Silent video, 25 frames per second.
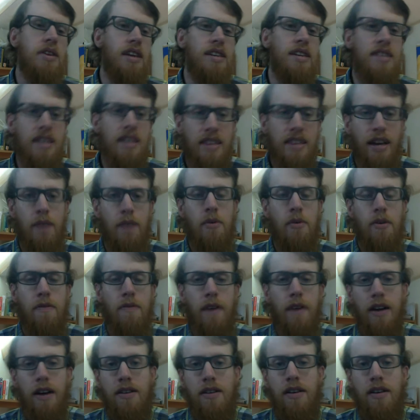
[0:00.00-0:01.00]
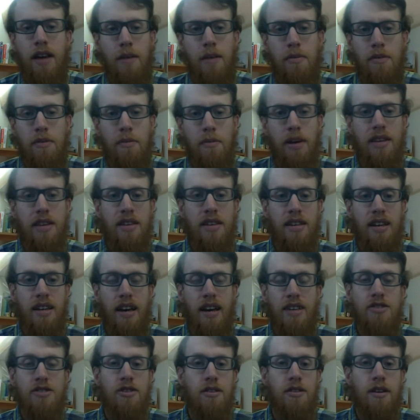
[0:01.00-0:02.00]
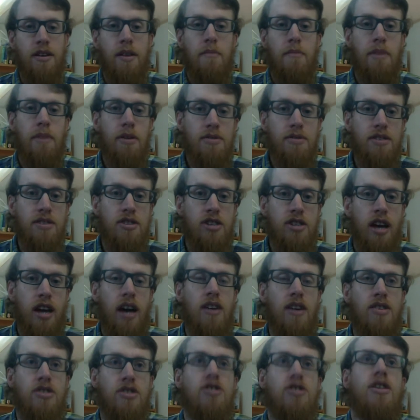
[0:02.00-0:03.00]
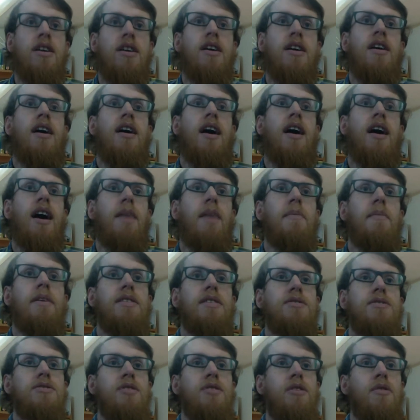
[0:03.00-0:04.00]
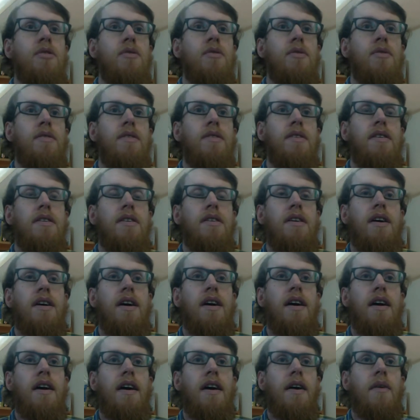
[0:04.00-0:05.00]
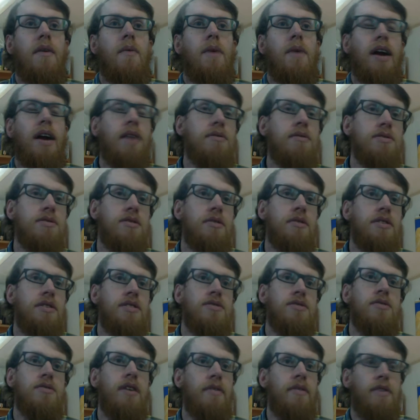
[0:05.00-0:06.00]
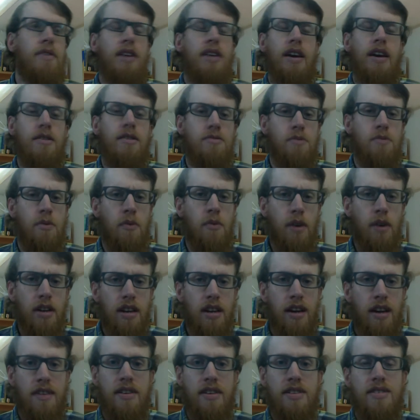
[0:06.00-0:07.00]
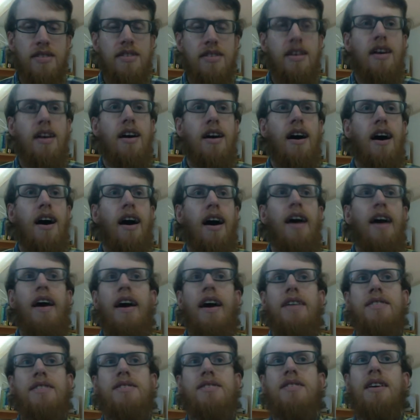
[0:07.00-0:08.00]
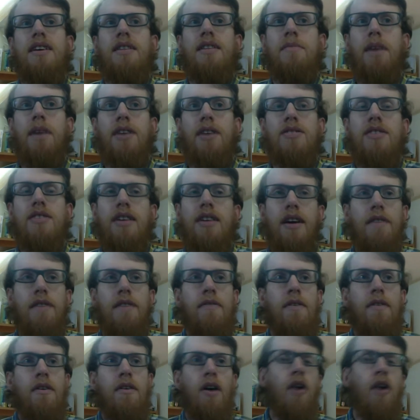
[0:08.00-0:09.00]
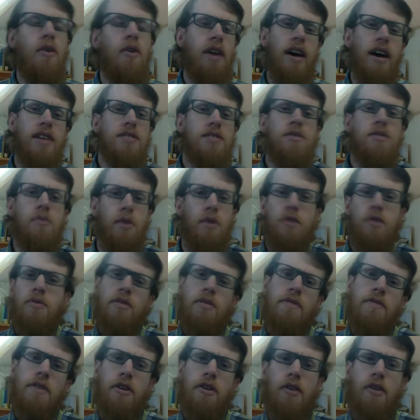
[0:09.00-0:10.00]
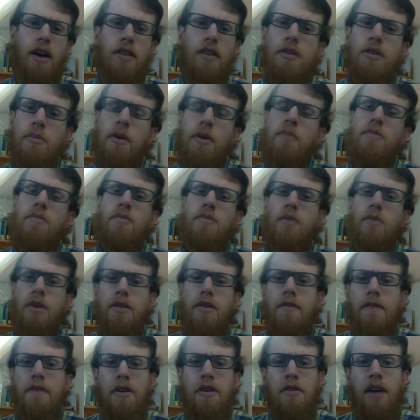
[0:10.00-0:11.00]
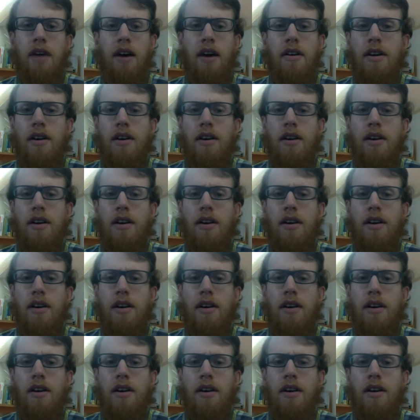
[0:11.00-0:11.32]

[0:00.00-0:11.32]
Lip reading: did that, we were finally able to make the connection, but it was a challenge. And so when I was going to school every day as we were working on this, I had to stay in the mindset of, oh yeah, it's going to work. We're going to figure it out. No problem. We're going to figure it out.